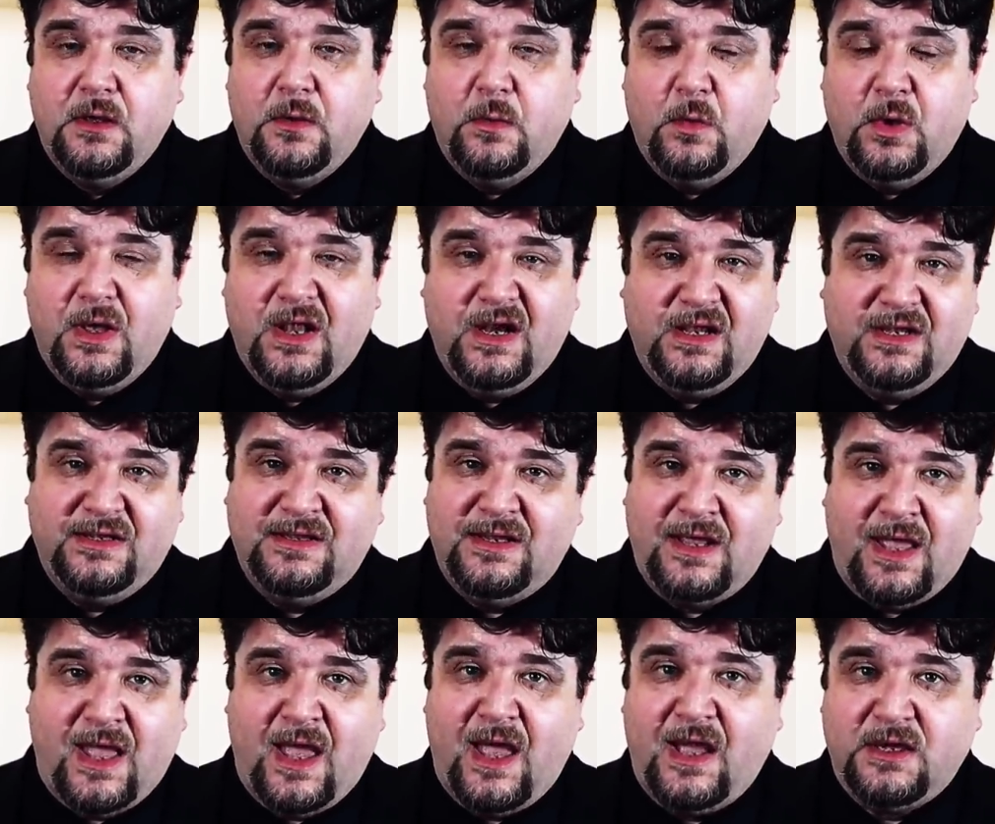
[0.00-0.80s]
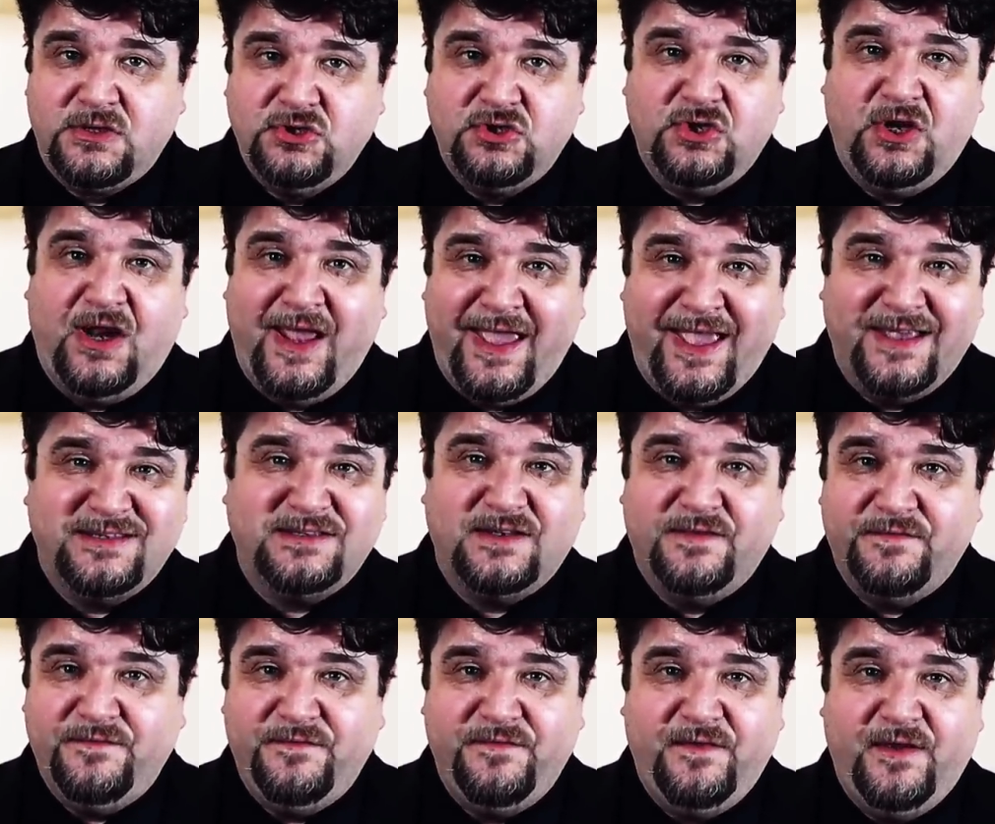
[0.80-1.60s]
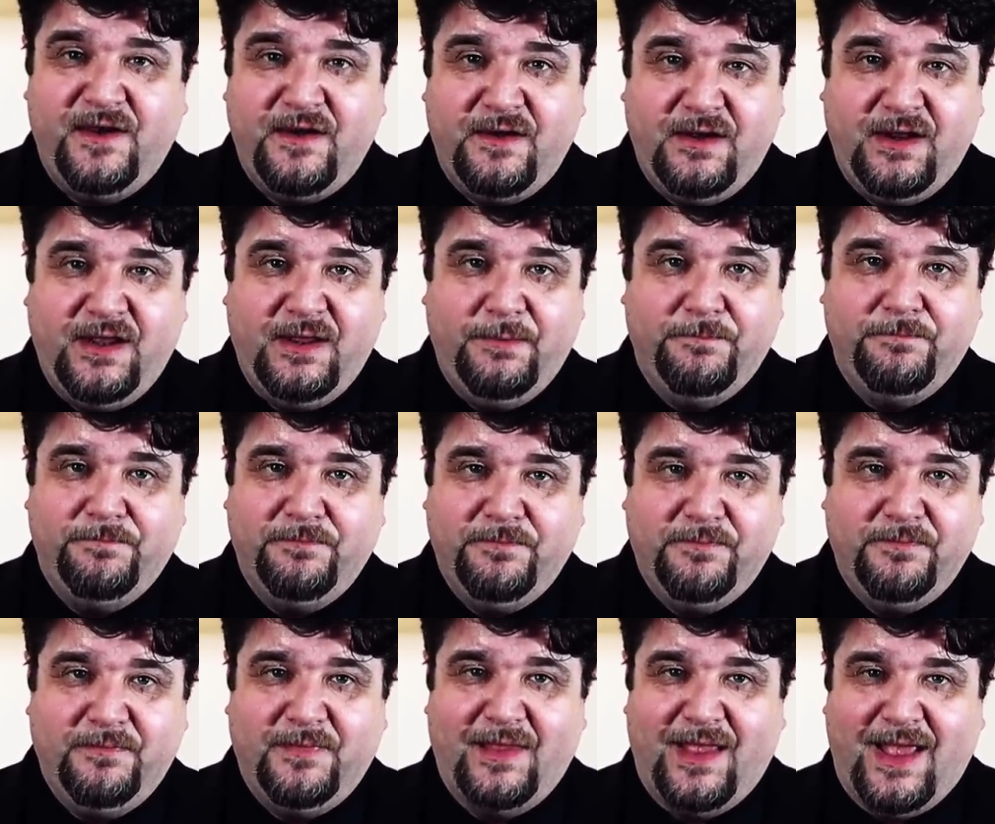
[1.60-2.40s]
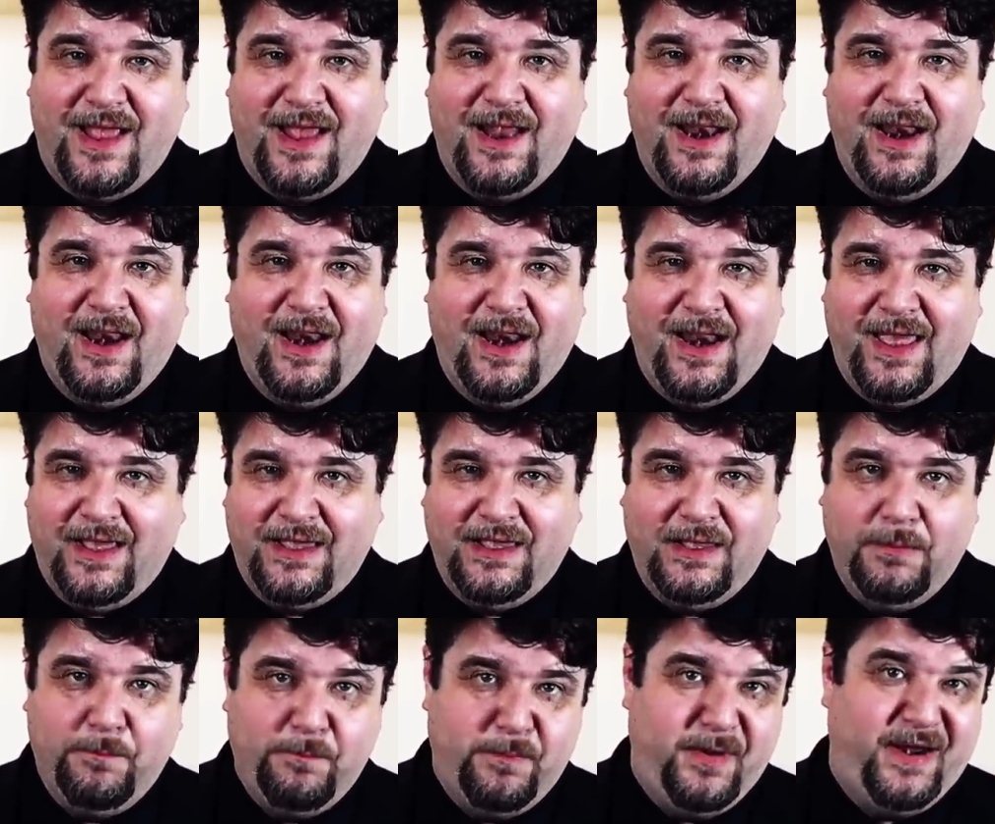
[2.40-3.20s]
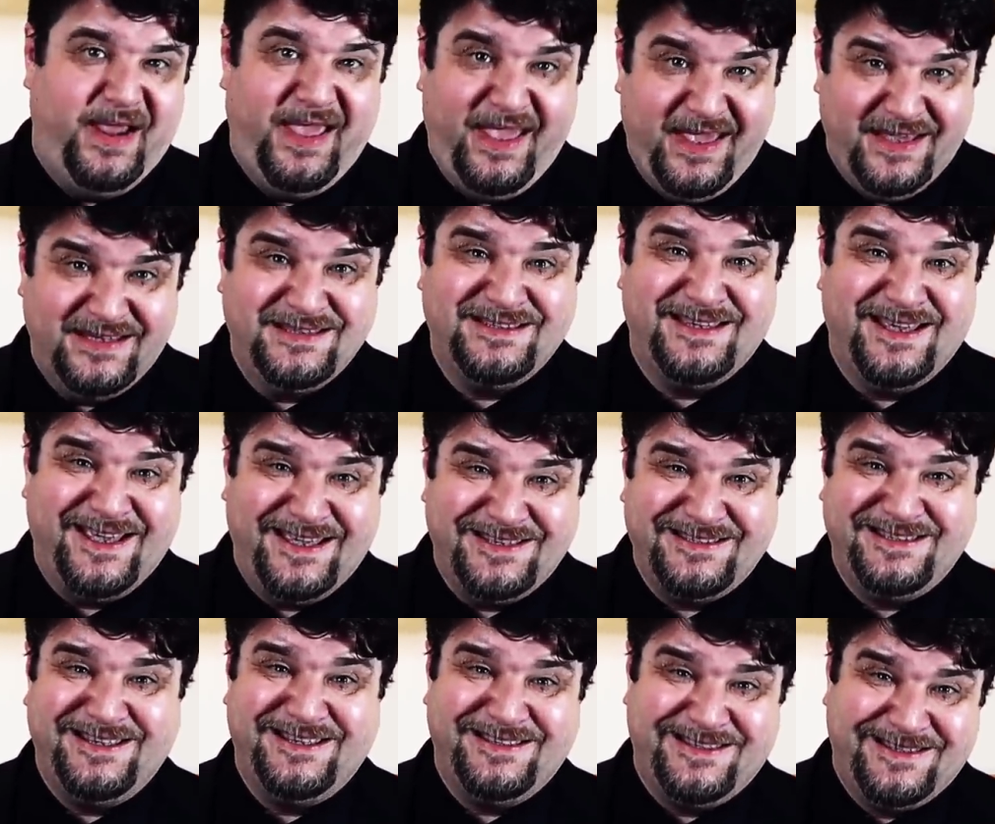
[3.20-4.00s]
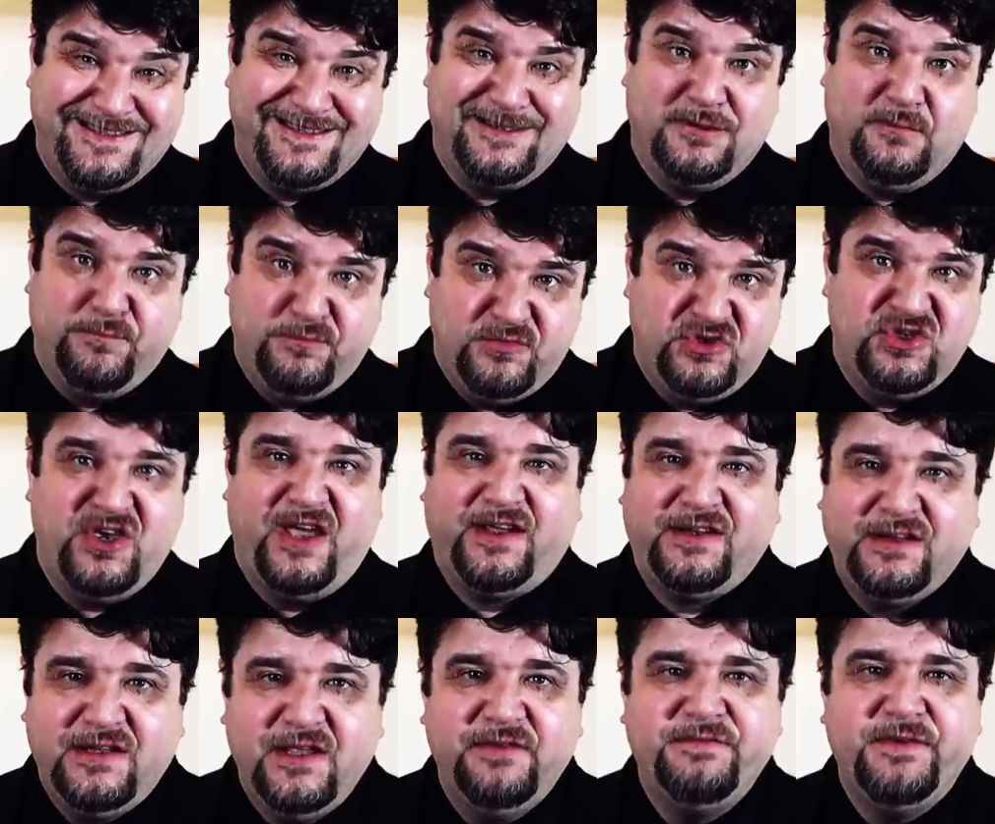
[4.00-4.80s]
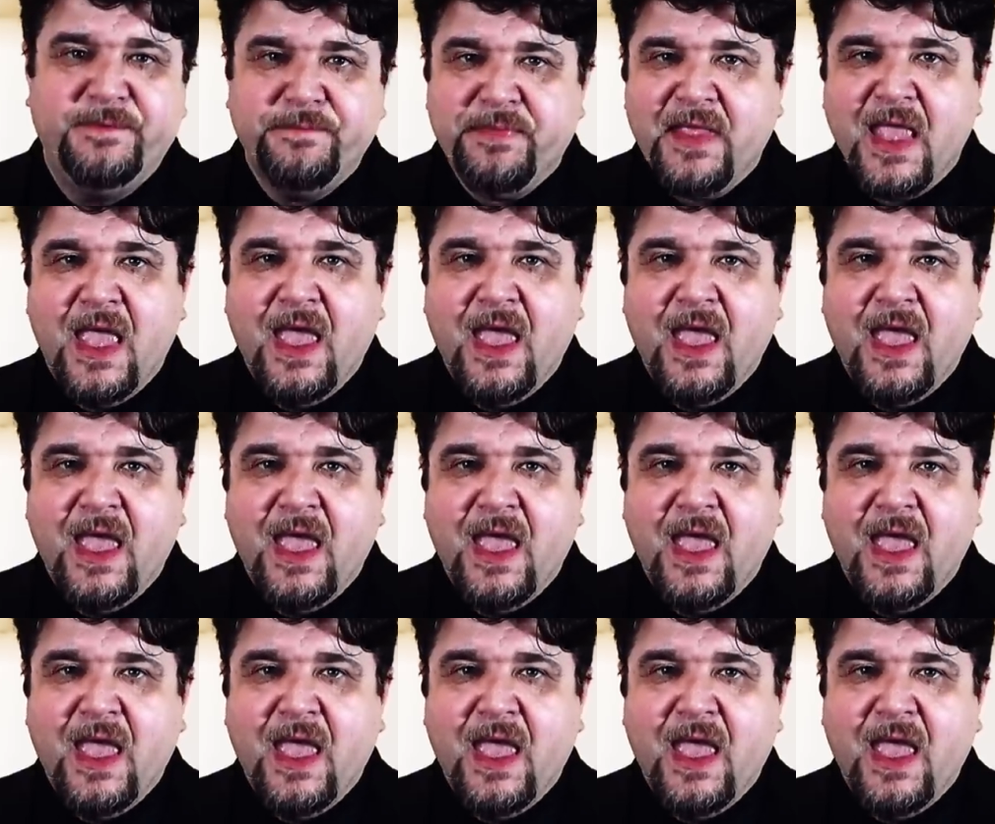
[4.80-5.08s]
well, it actually has a very unlucky place as its objective,